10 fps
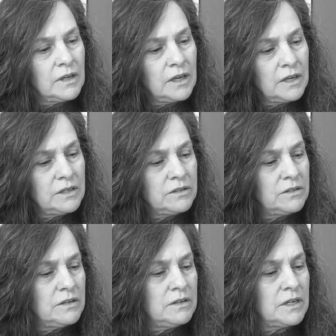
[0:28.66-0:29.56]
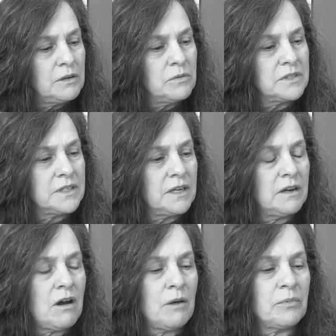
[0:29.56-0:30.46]
And he was in
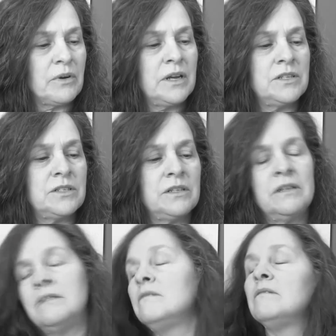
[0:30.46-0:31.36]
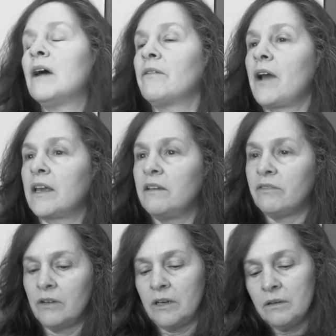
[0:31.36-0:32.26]
an Operation Iraqi
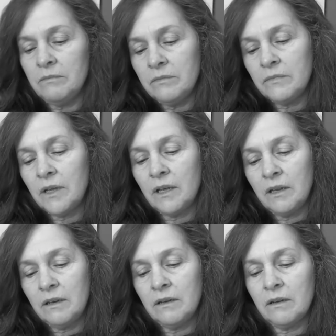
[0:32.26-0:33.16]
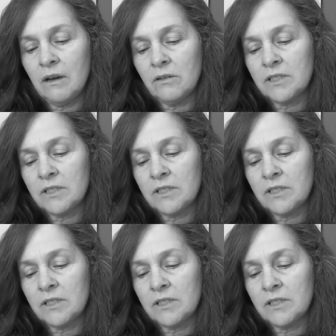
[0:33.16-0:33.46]
Freedom in